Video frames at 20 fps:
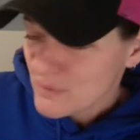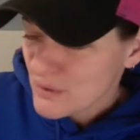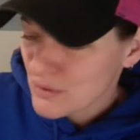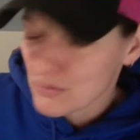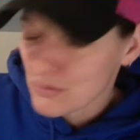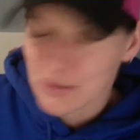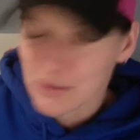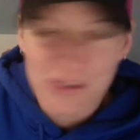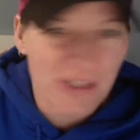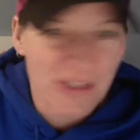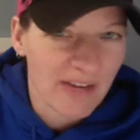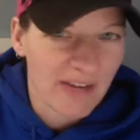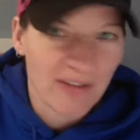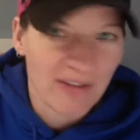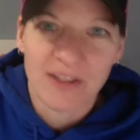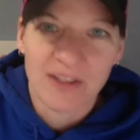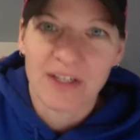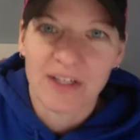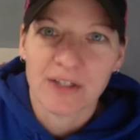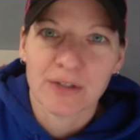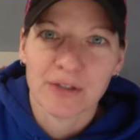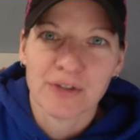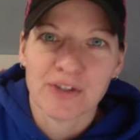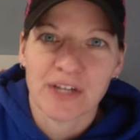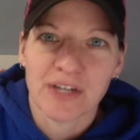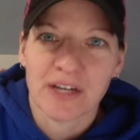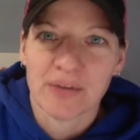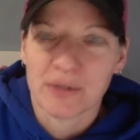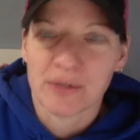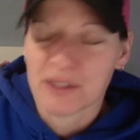Which everything goes
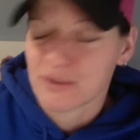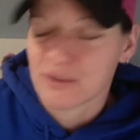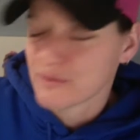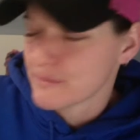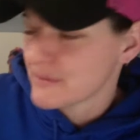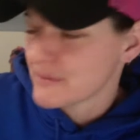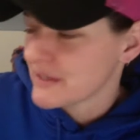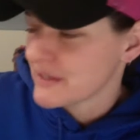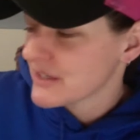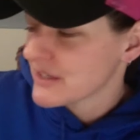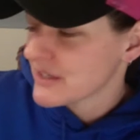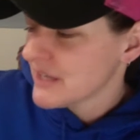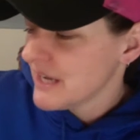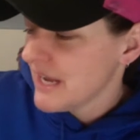sideways from there.